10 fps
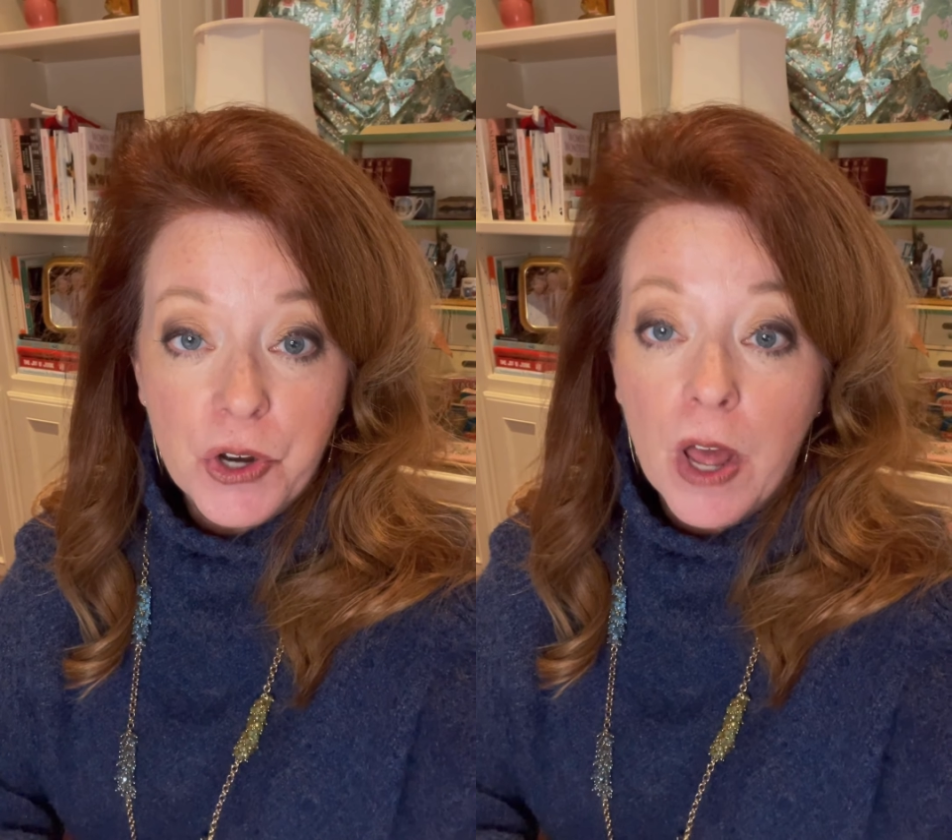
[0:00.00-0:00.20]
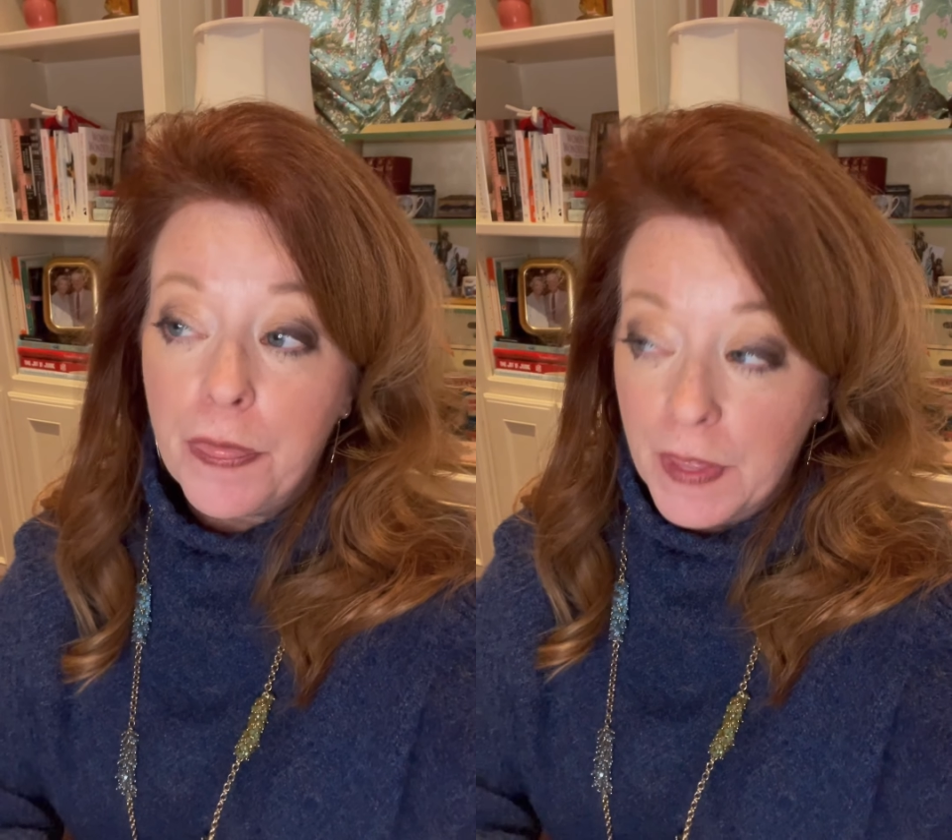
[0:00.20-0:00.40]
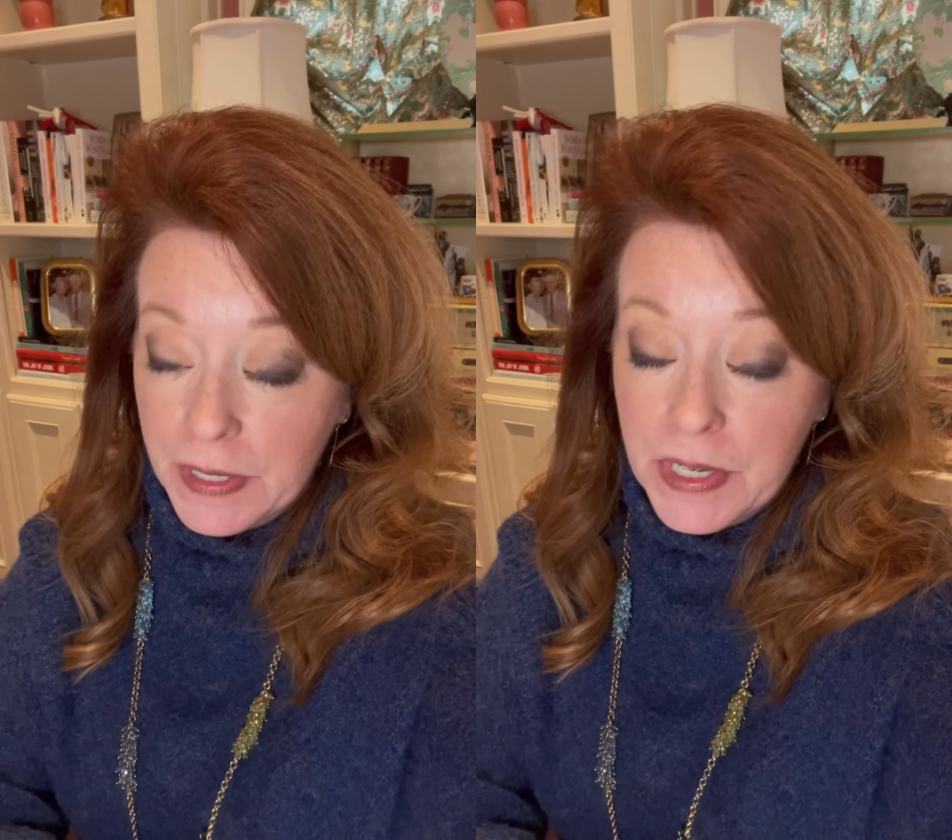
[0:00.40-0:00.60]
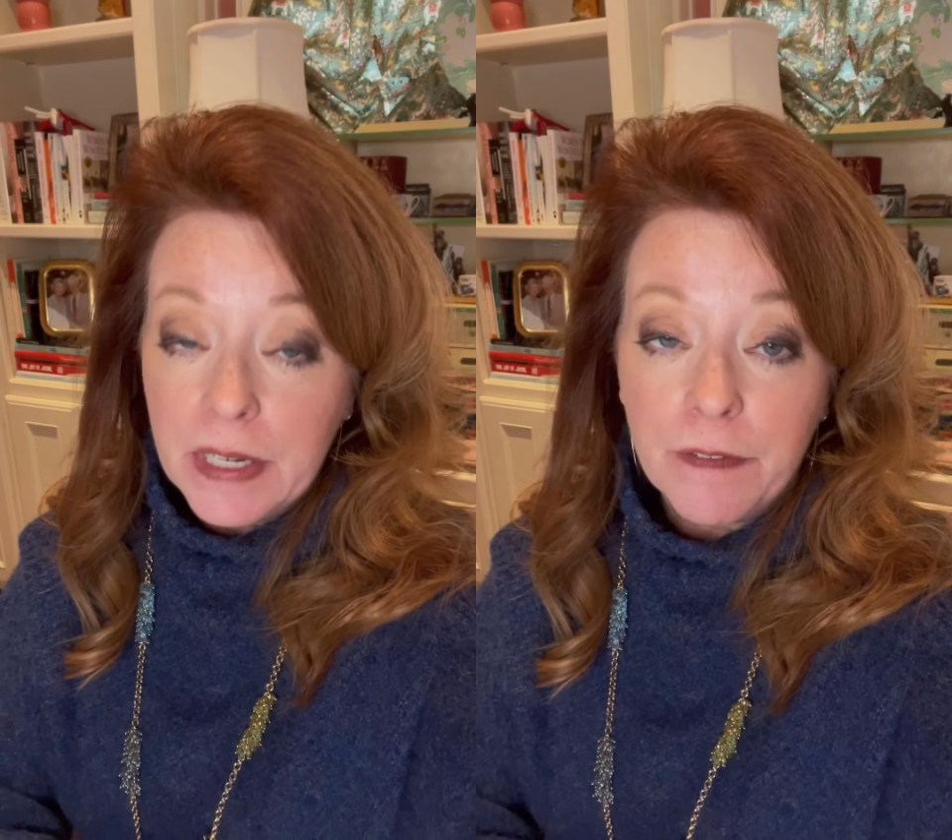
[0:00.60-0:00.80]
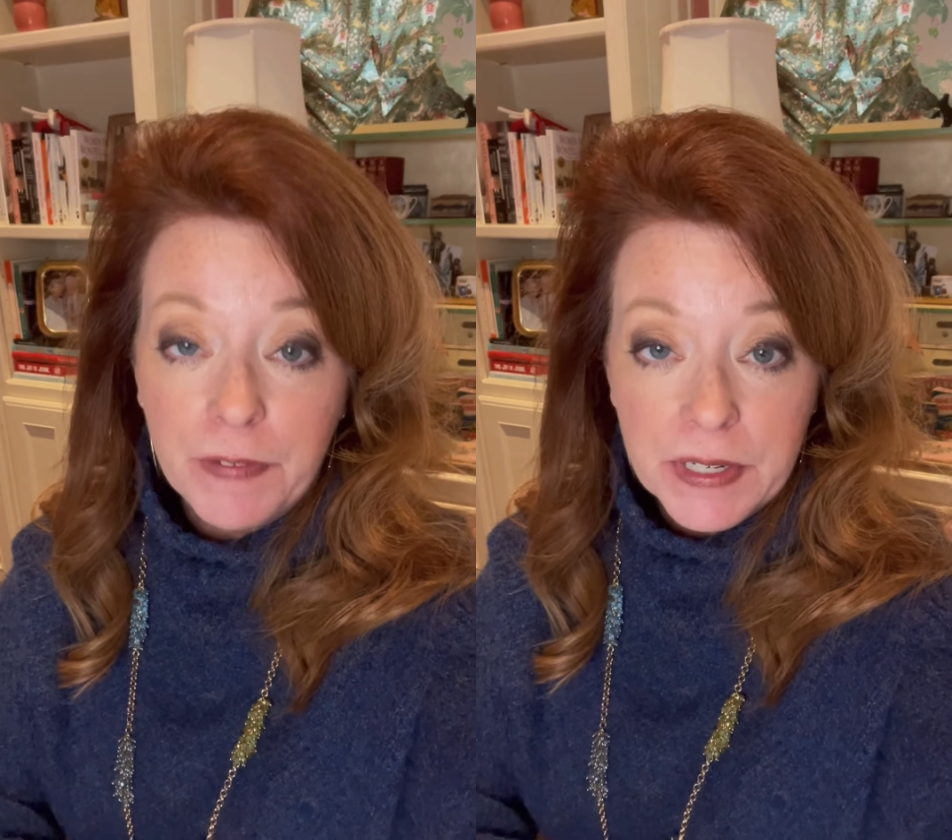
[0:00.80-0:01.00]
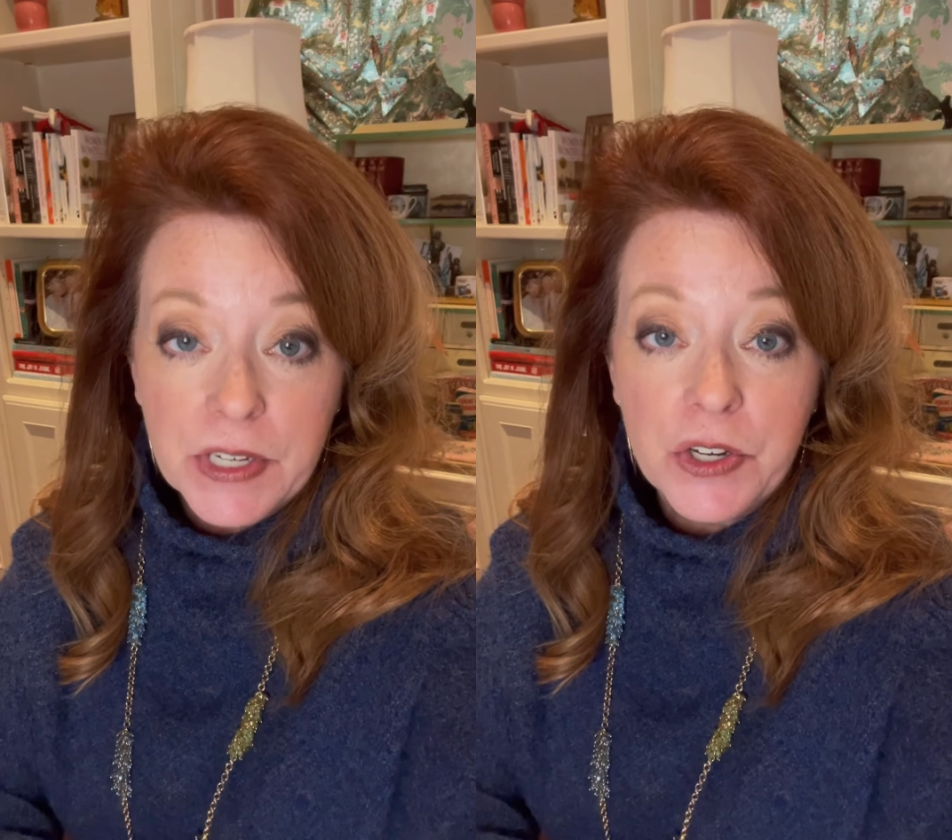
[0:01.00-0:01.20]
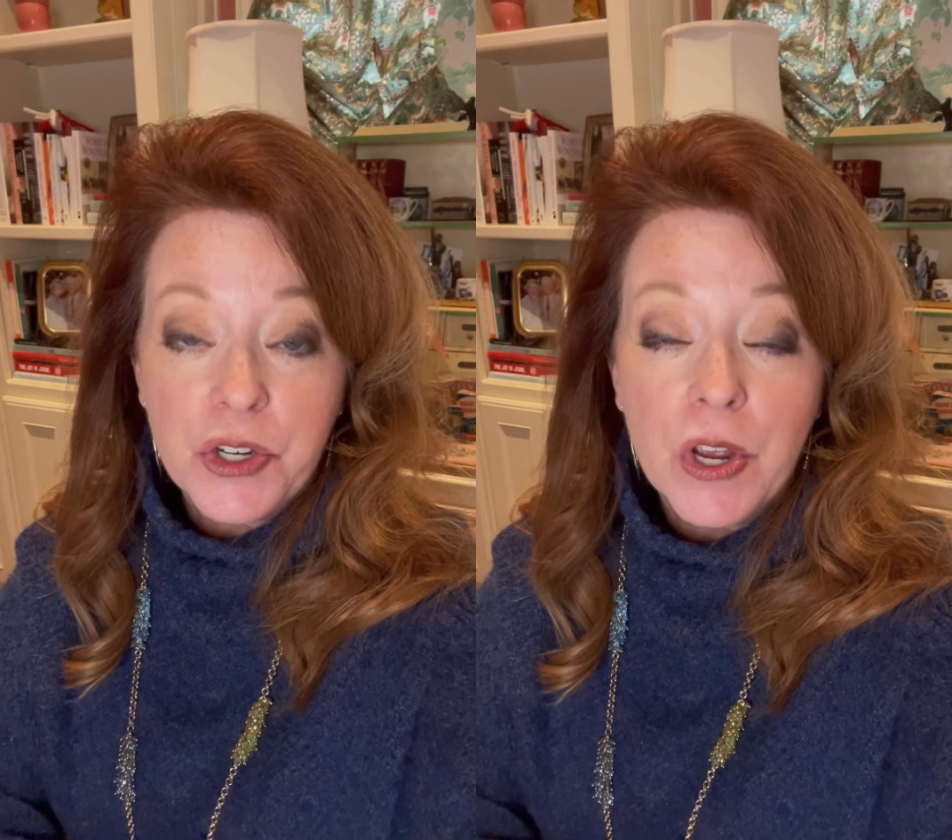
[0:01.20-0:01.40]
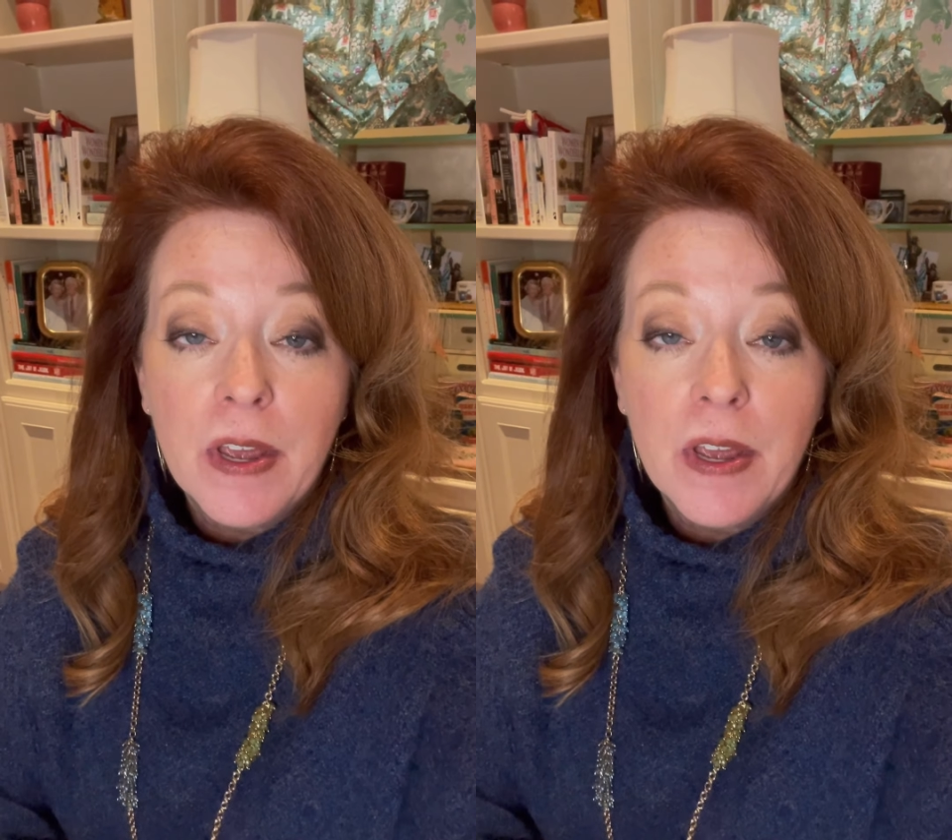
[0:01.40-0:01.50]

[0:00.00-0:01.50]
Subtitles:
authentic vintage